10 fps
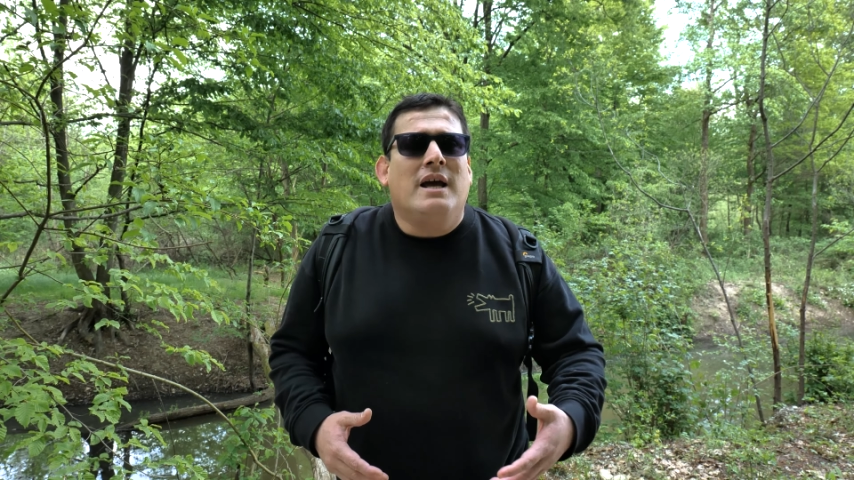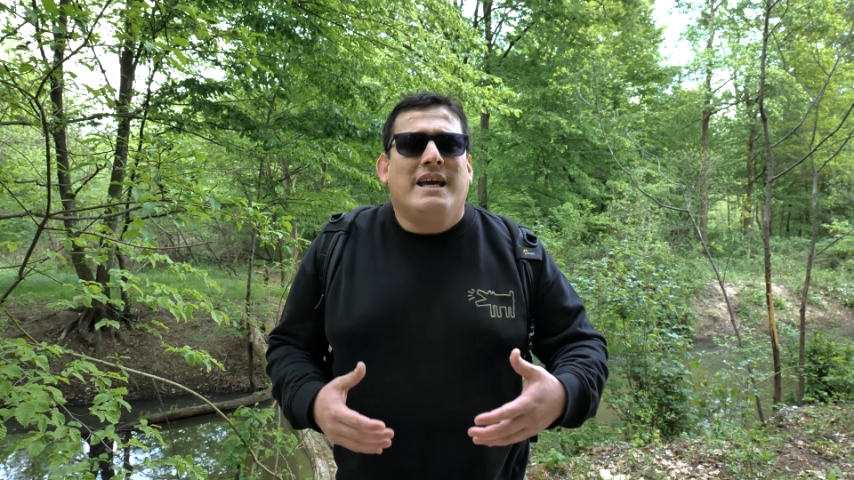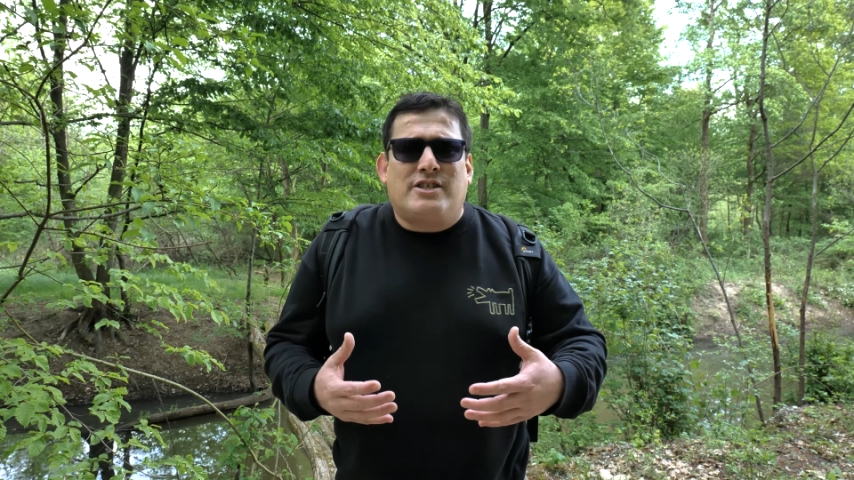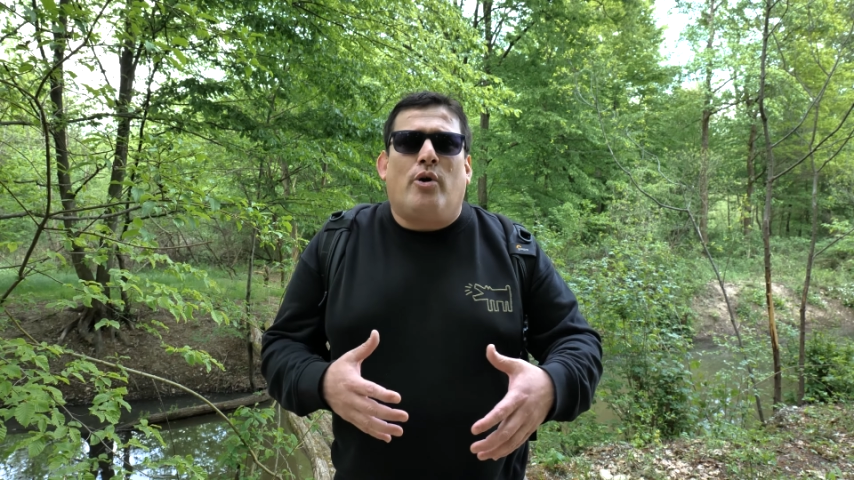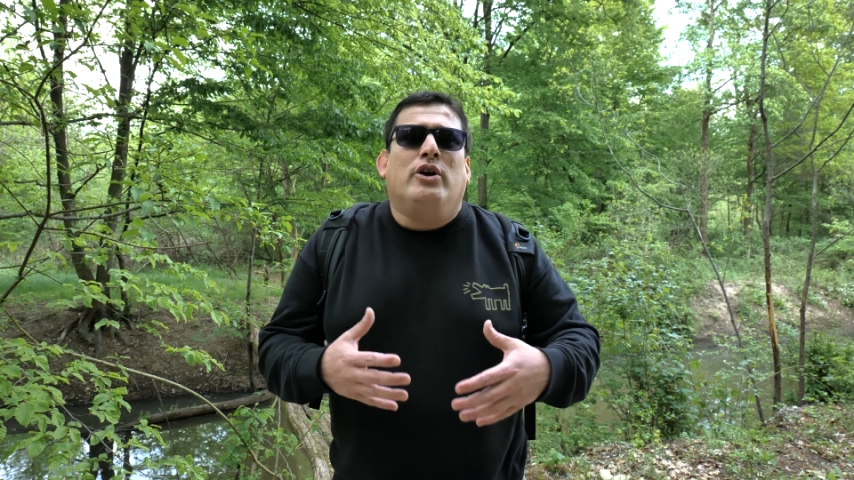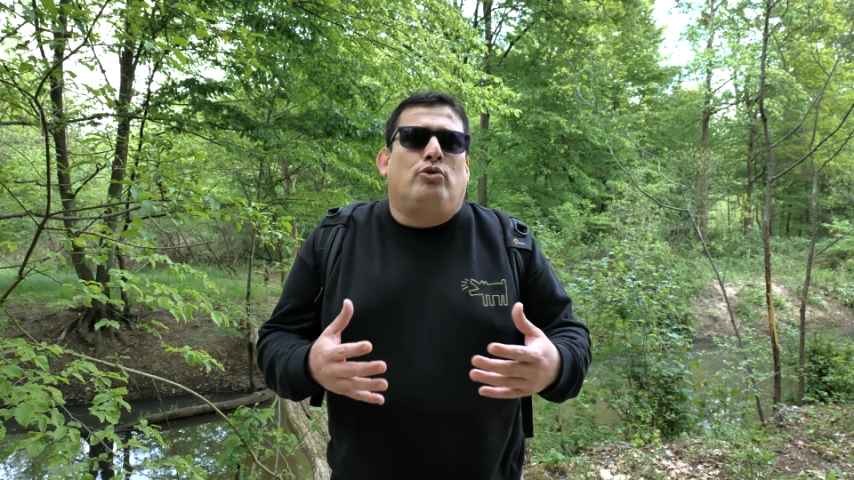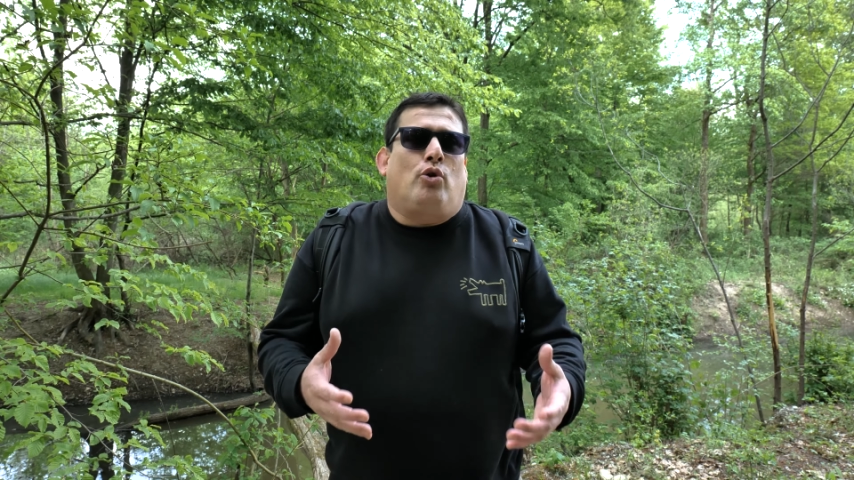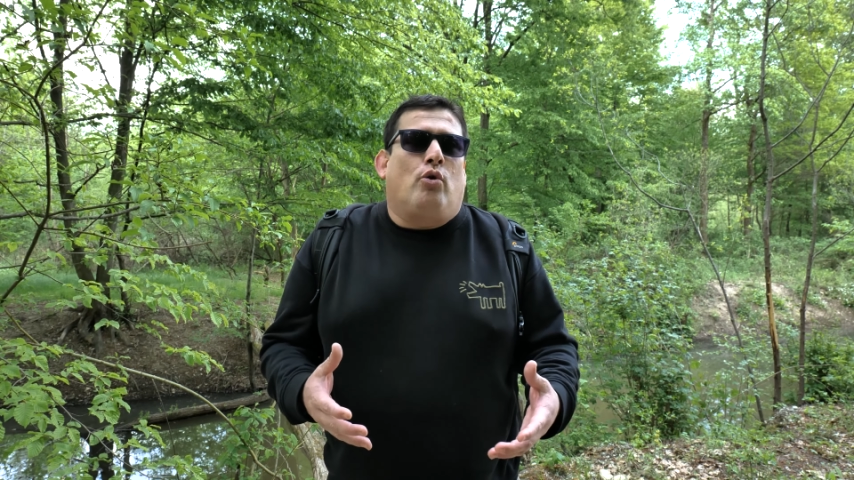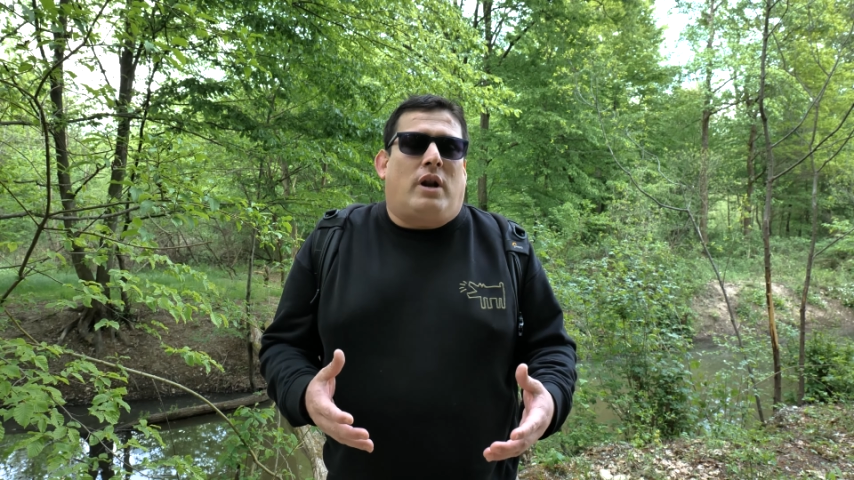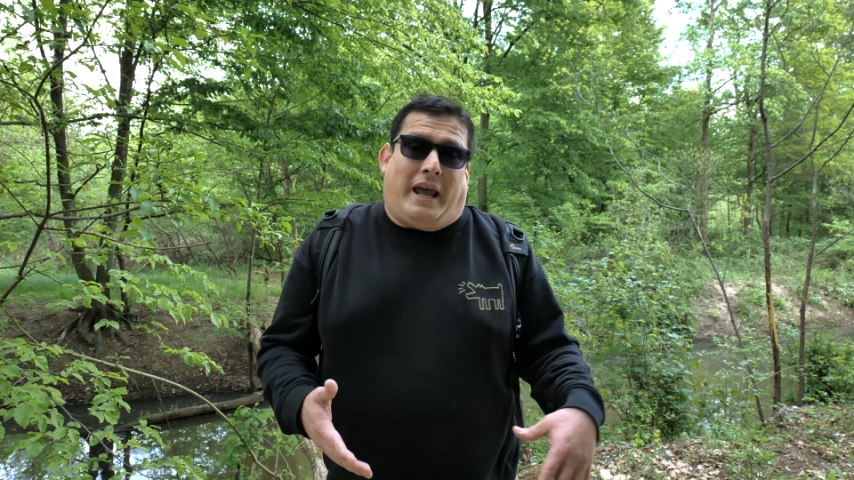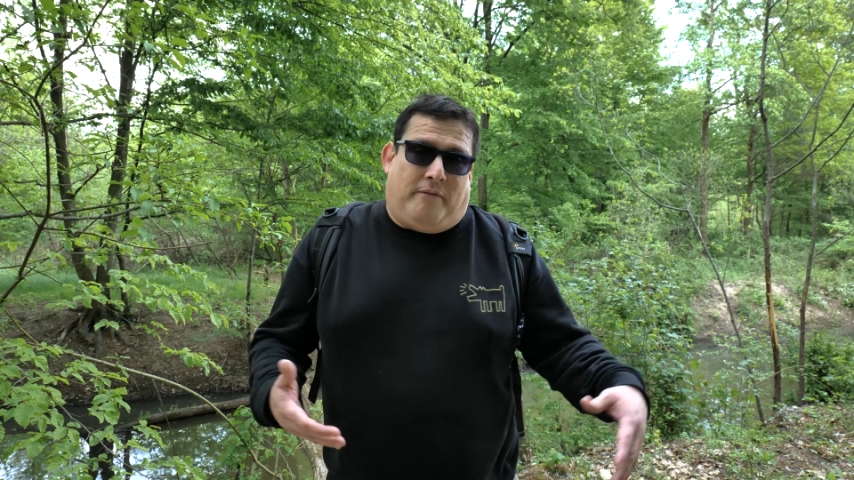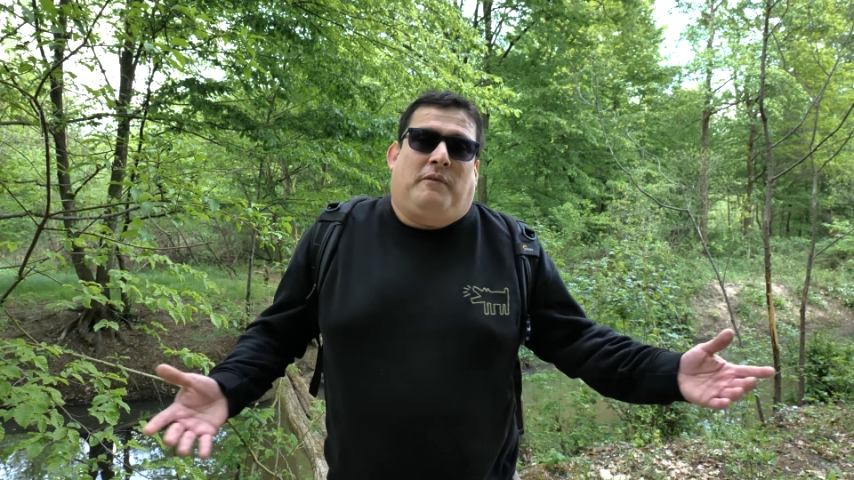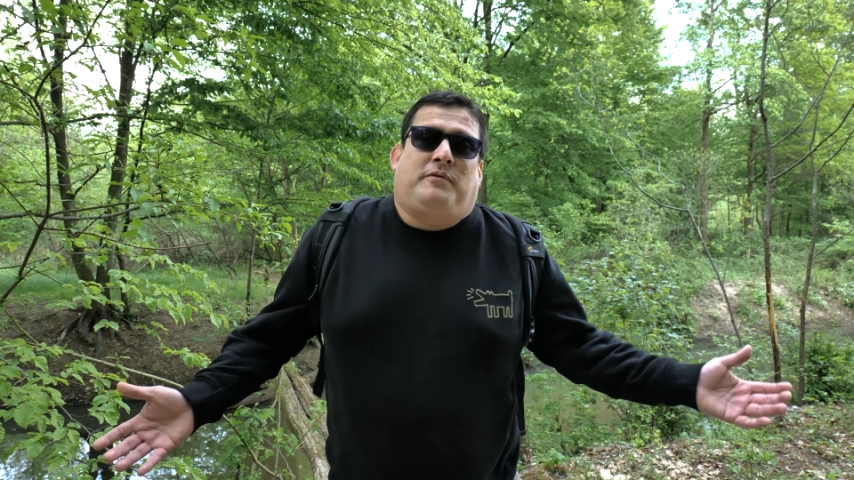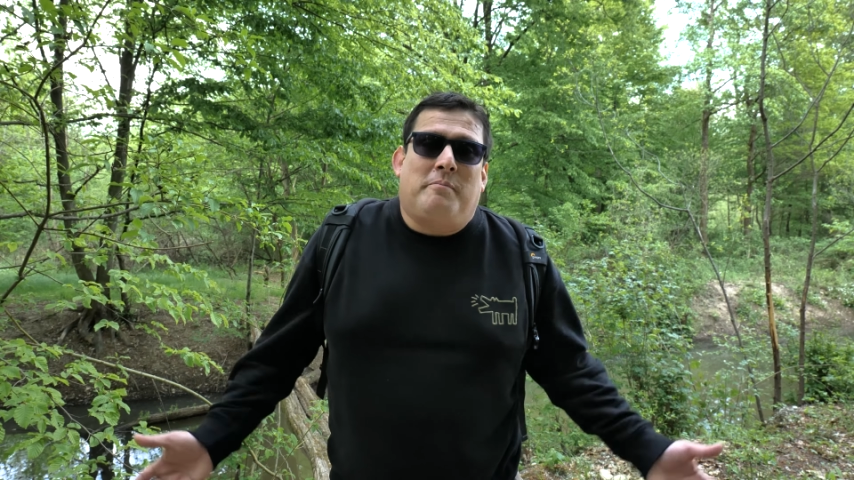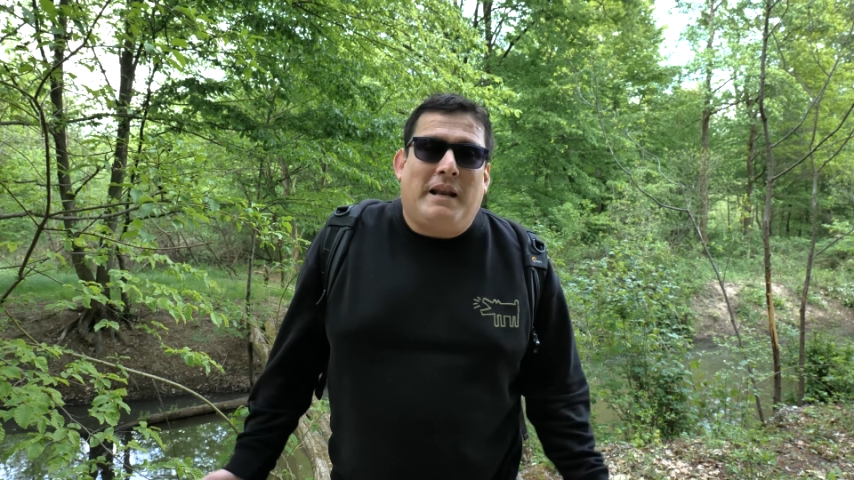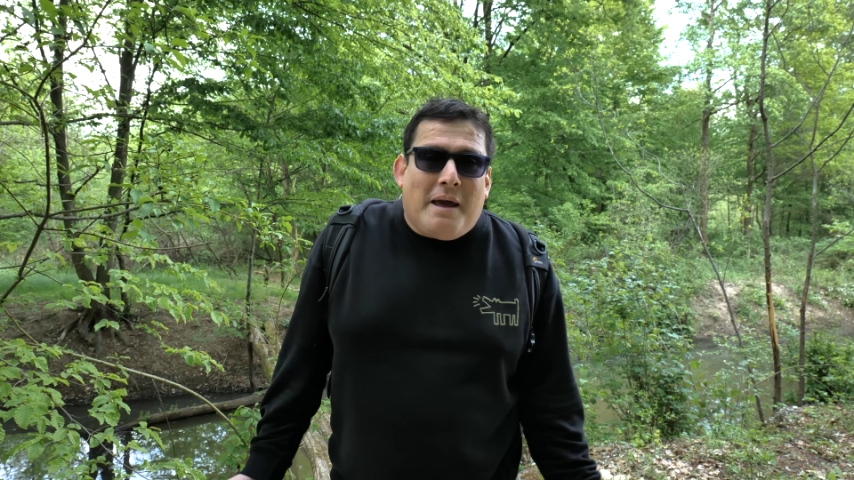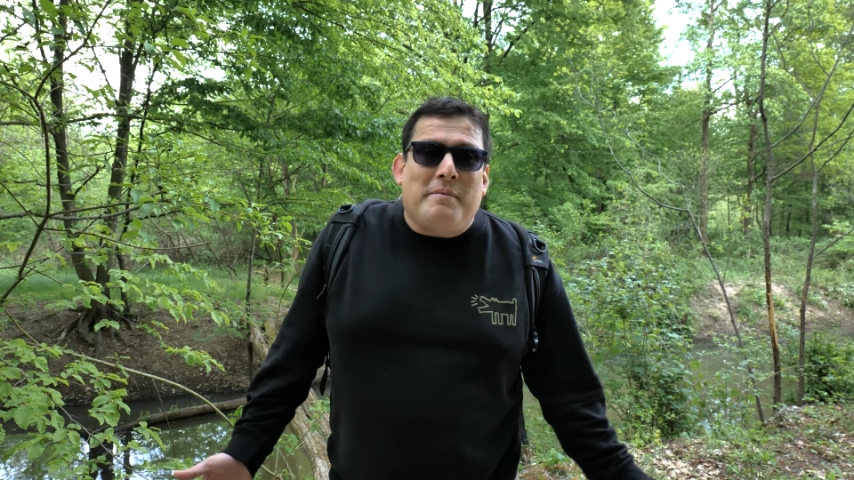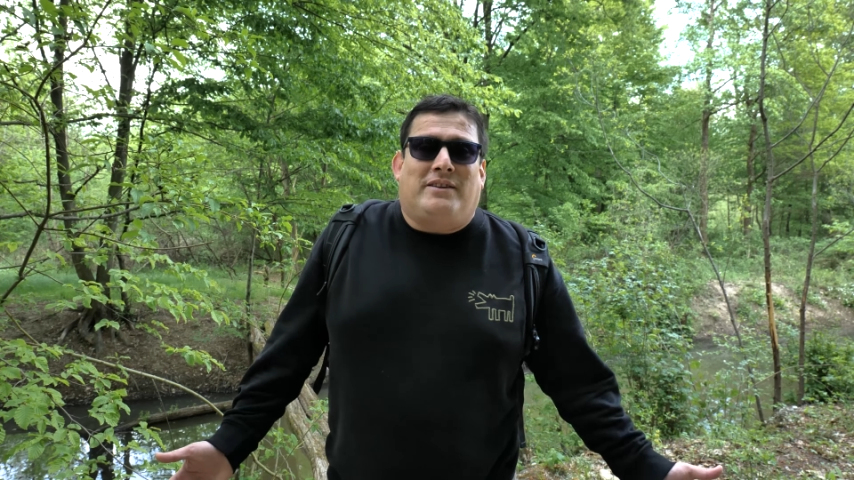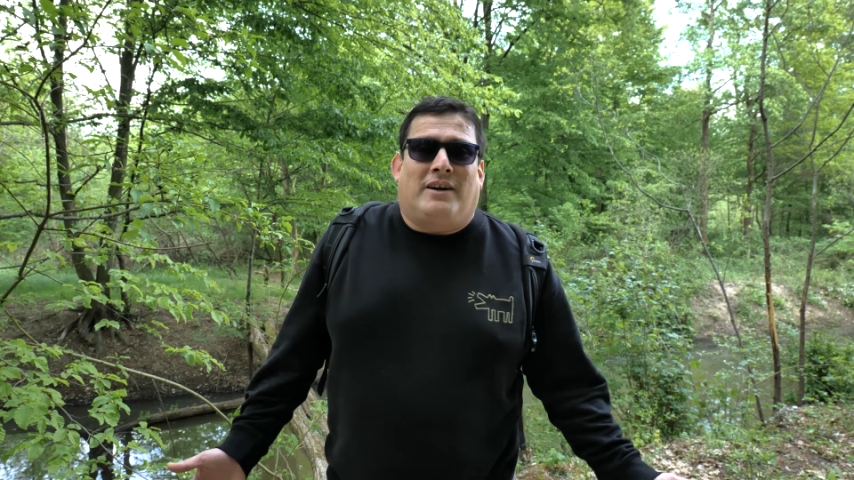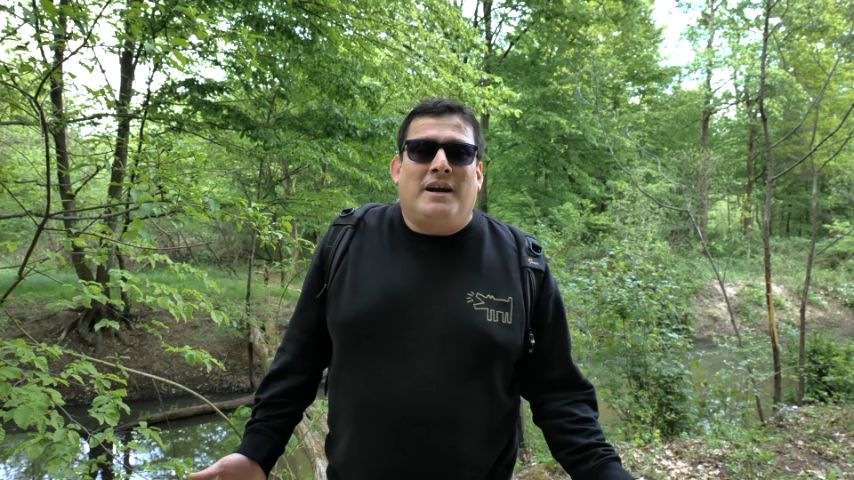it's going to look like a 50
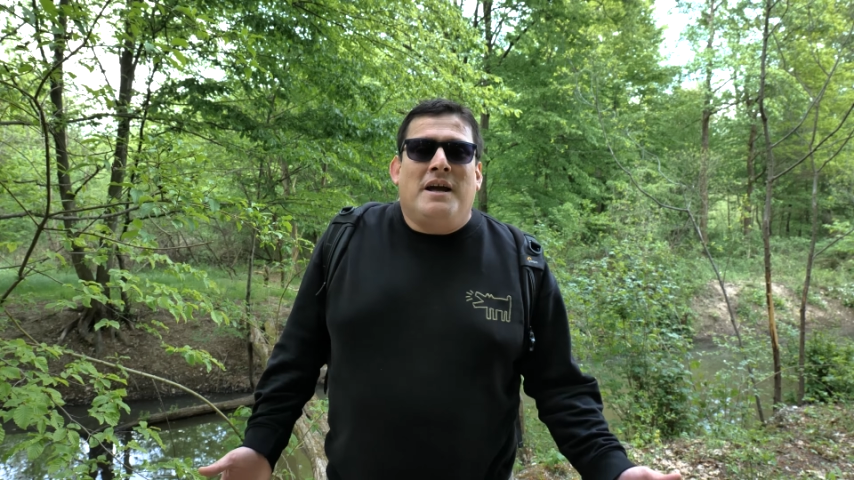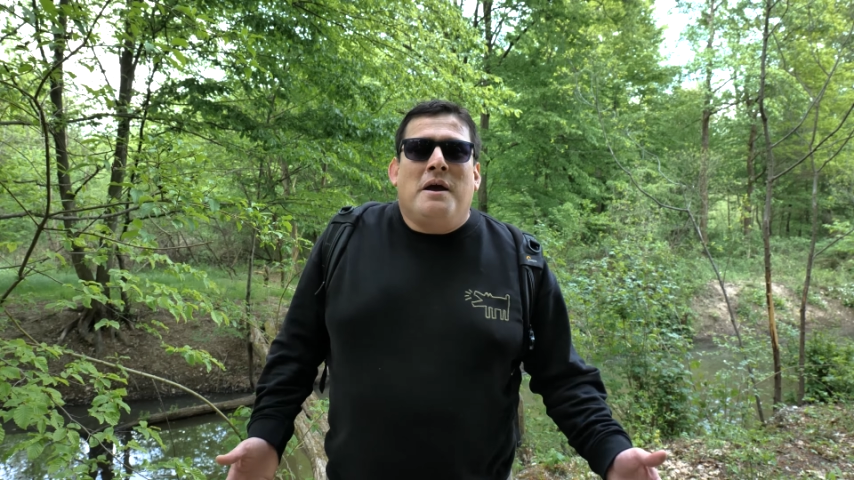millimeter.